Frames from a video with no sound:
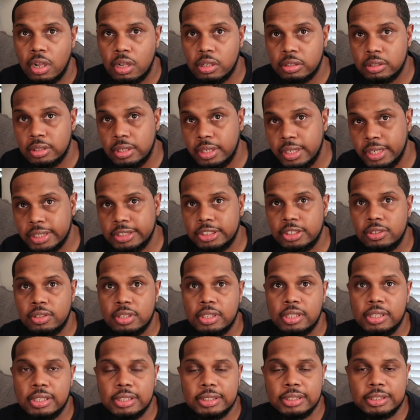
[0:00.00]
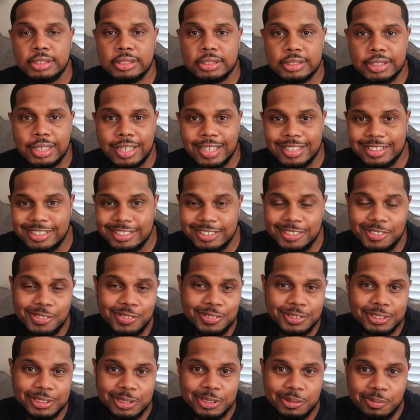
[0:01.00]
Next on the list is actually
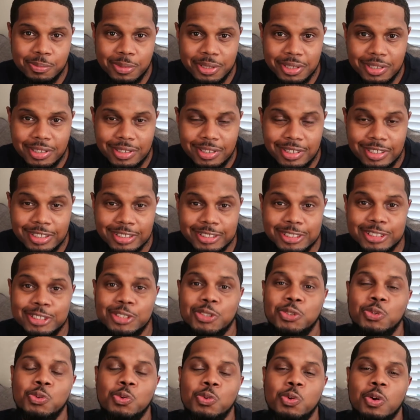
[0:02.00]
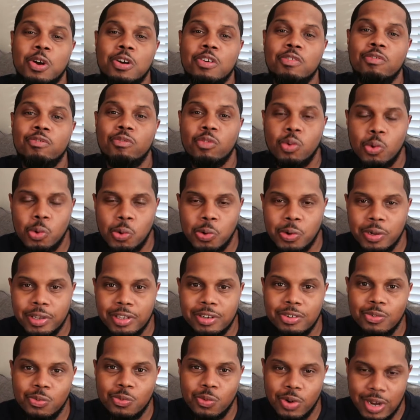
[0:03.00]
going to be to
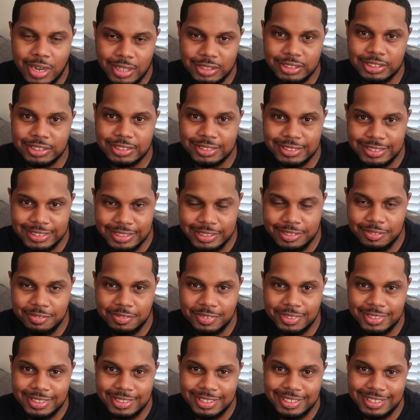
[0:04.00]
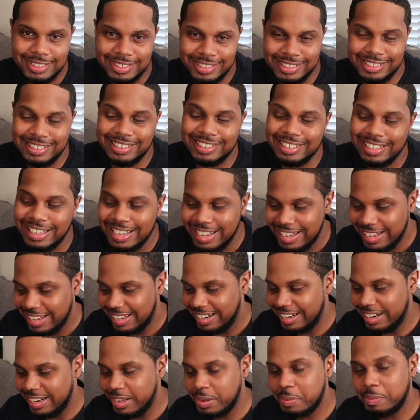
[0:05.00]
avoid watching TV.
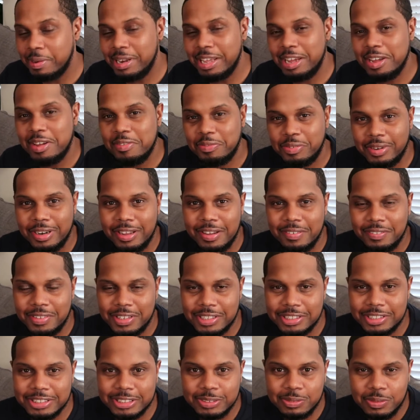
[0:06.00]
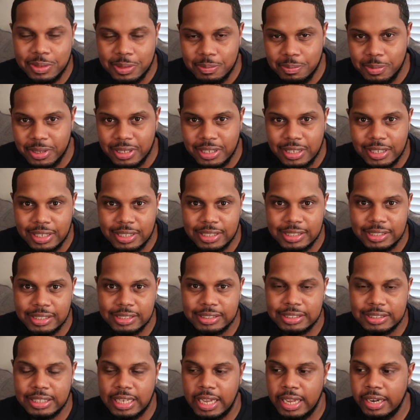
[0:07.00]
Now, I'm laughing at this one
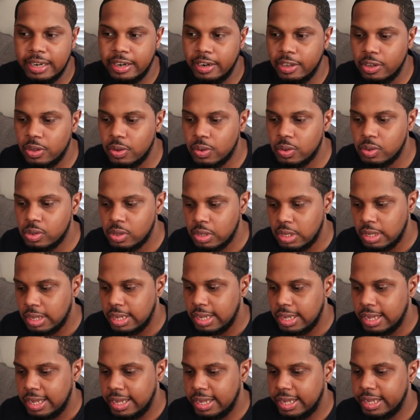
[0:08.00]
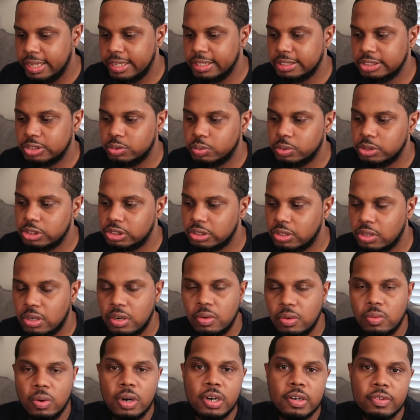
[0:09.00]
because I know as we
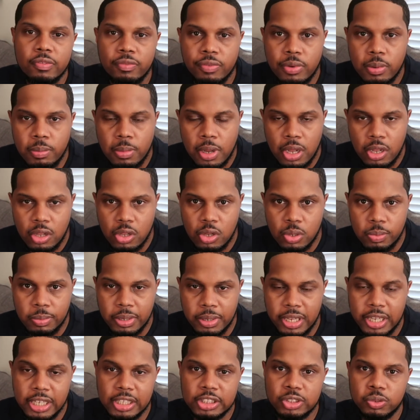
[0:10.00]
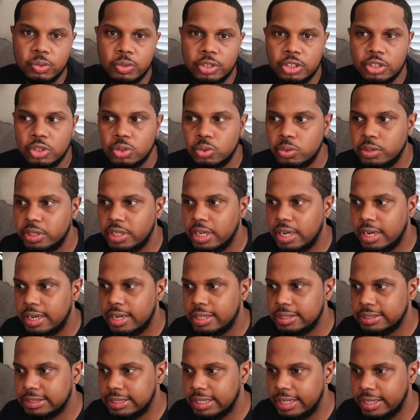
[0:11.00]
start working from home, as we're doing
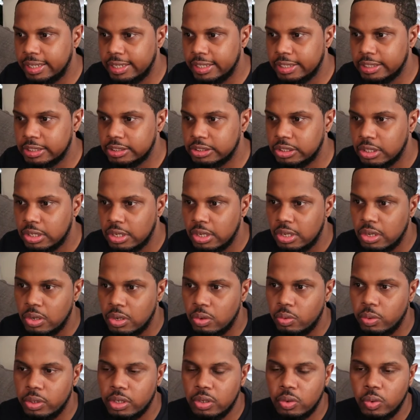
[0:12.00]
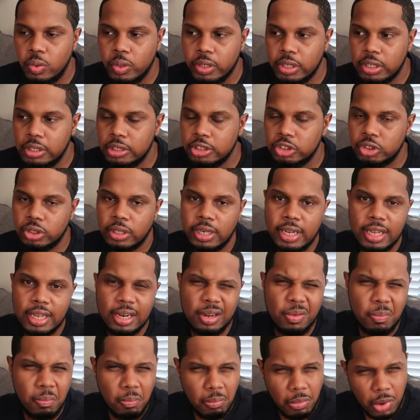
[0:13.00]
our tasks, we quickly try to
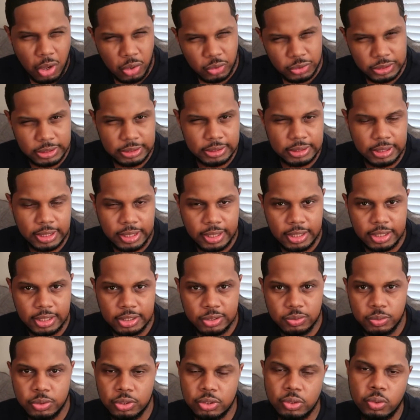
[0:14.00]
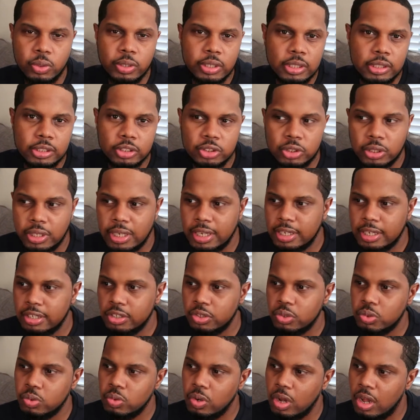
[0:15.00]
multitask. We quickly try to
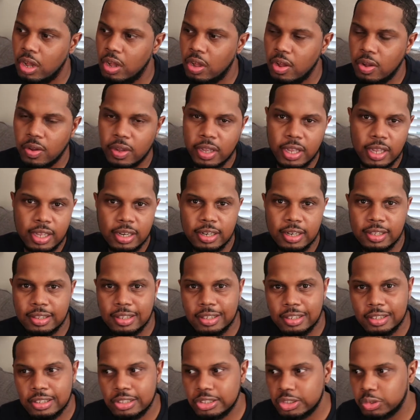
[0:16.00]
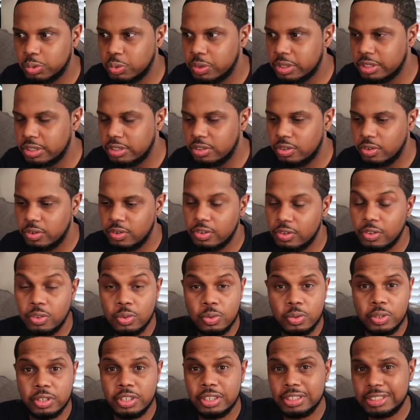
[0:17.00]
do all kind of things, whether you're
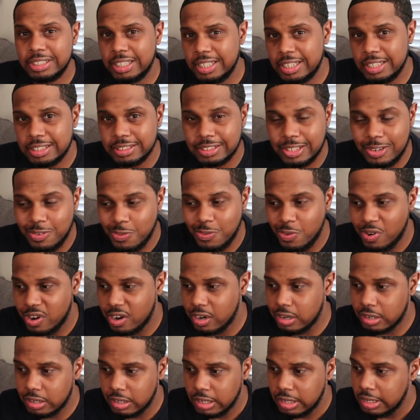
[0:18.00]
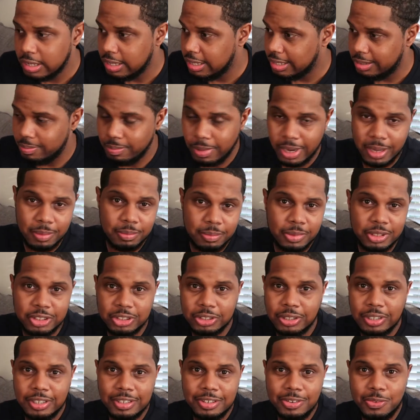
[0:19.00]
doing your task at work, you might be
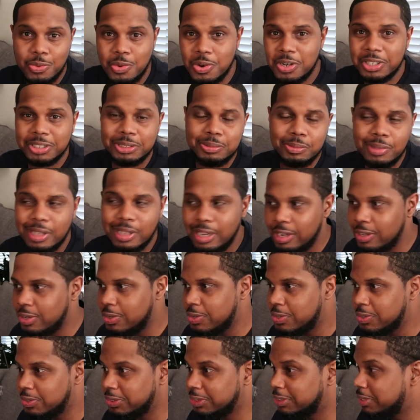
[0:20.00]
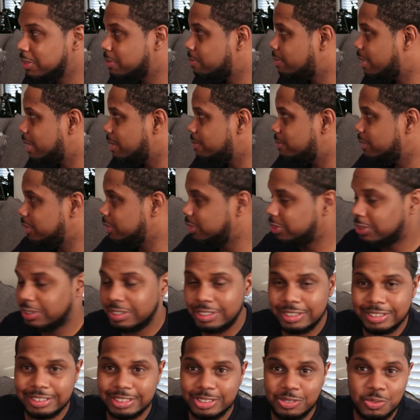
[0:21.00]
trying to wash some clothes, or you might be
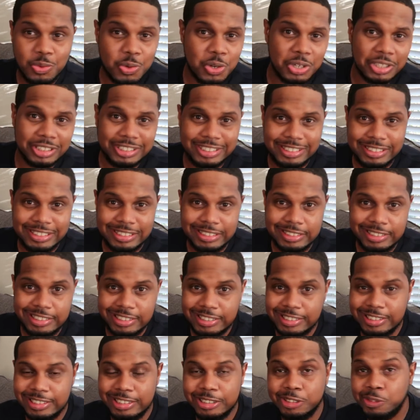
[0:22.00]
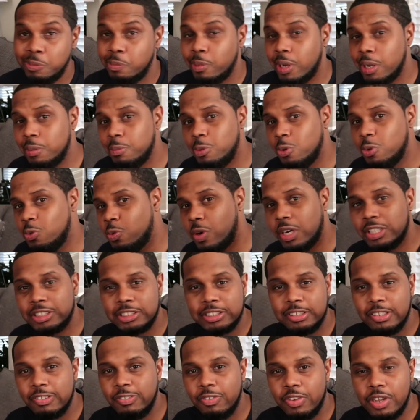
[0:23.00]
trying to wash dishes, you might be
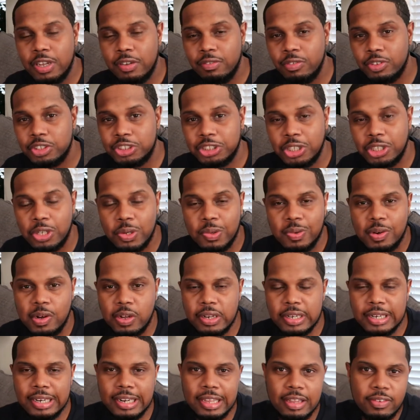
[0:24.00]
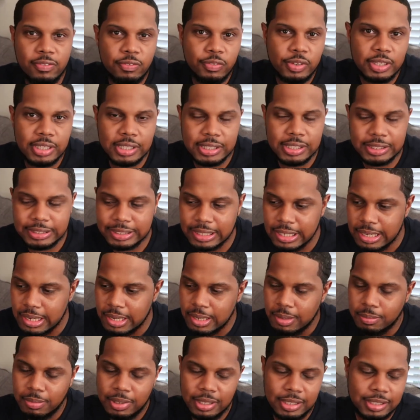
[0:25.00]
watching your favorite show on Netflix.
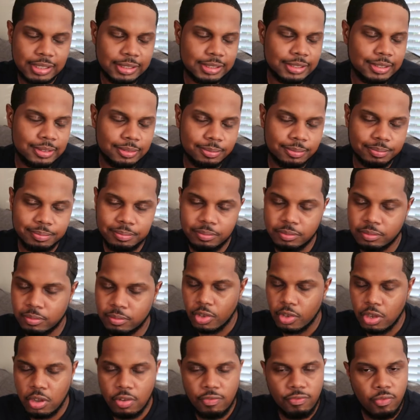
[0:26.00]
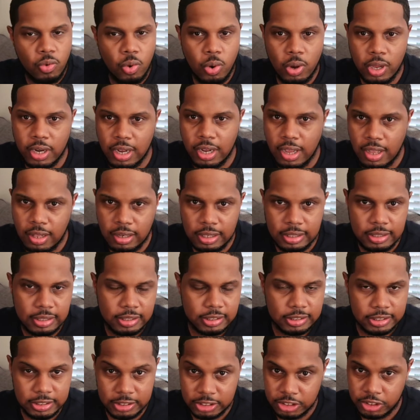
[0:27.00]
But listen, avoid all of the
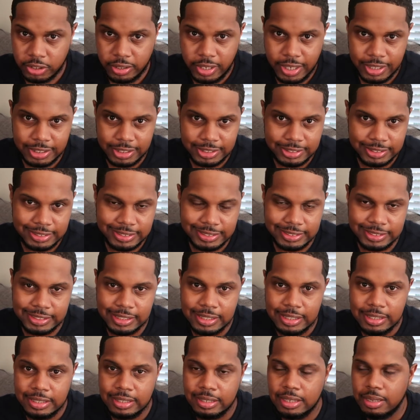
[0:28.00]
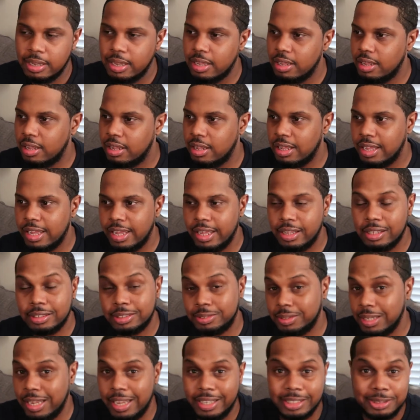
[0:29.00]
distractions
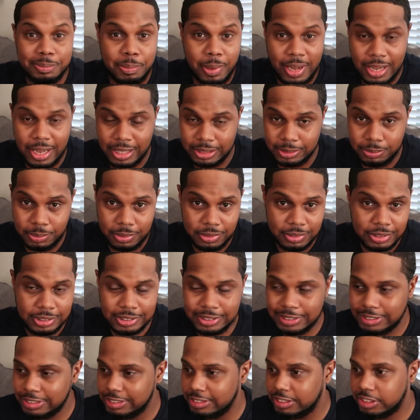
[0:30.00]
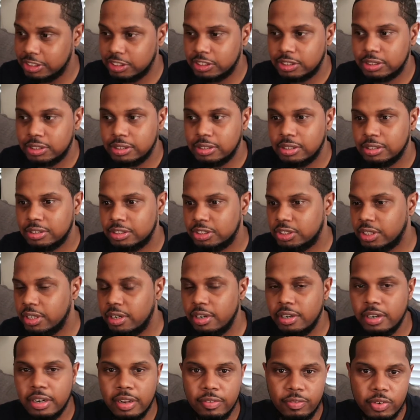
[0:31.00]
as possible. Just
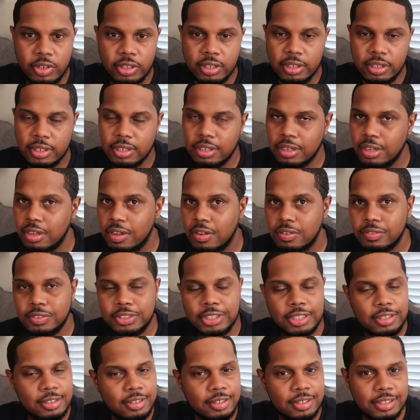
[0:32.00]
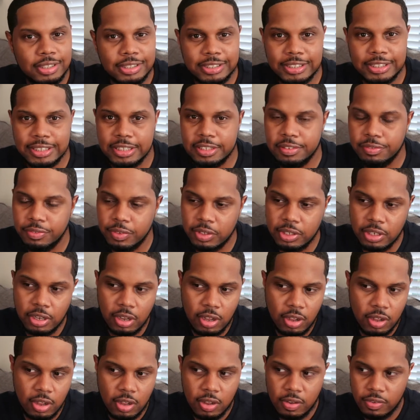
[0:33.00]
turn everything off, turn the TV
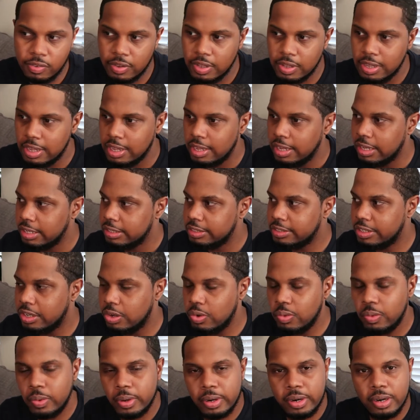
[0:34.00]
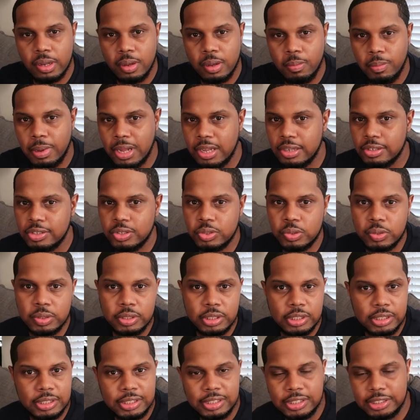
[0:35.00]
off. Don't worry about doing
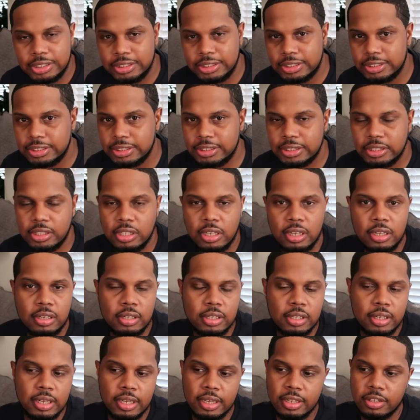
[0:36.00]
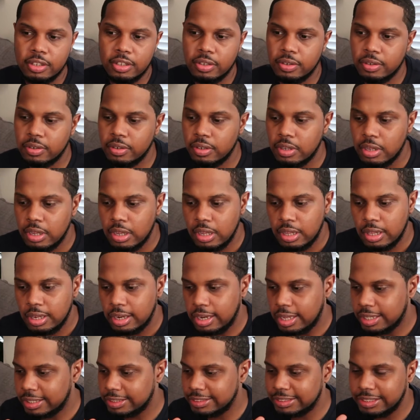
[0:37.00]
the dishes and all of that.
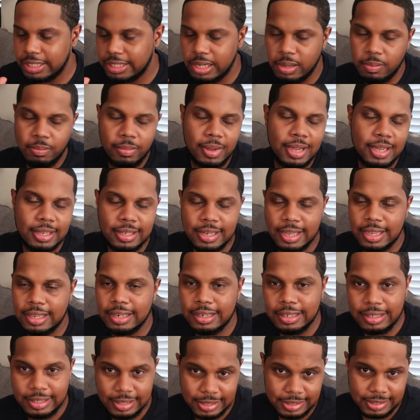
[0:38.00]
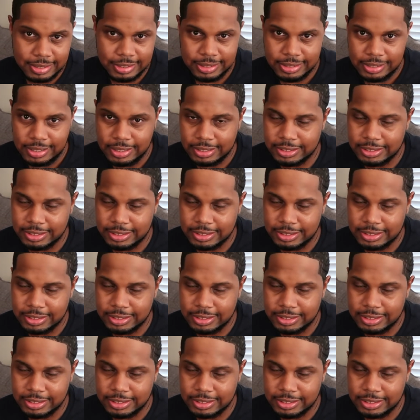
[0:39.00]
Like I said, make that list.